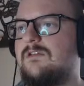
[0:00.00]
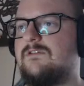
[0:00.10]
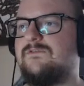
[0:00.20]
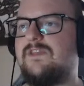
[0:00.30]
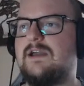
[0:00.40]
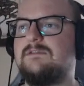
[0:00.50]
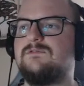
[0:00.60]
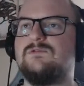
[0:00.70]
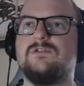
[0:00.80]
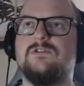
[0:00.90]
lot of time
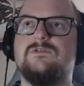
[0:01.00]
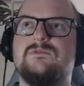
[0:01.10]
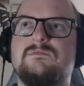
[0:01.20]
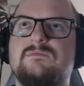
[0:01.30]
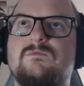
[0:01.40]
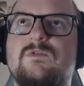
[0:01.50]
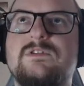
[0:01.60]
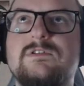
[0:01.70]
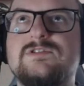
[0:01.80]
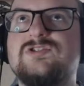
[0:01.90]
to work on
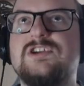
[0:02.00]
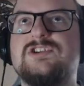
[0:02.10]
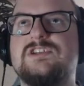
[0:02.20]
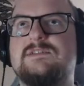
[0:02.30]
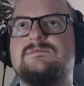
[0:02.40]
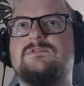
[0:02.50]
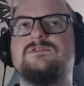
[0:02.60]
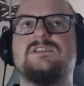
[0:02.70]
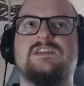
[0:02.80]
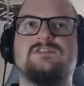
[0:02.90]
one illustration, I'm
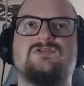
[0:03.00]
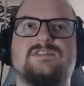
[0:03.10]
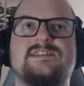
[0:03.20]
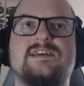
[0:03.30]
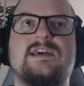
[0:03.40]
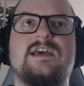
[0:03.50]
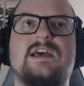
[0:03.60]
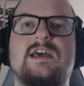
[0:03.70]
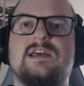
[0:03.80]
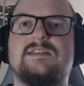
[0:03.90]
losing interest.
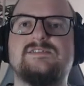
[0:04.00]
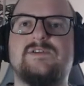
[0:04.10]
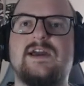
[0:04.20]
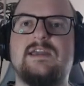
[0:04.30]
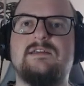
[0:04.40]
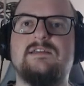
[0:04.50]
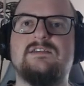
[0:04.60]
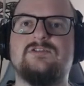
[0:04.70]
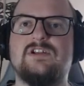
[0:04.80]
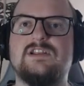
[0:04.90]
That's why
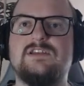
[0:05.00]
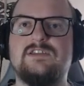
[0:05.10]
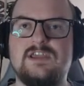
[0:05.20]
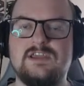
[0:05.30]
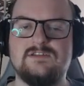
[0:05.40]
I really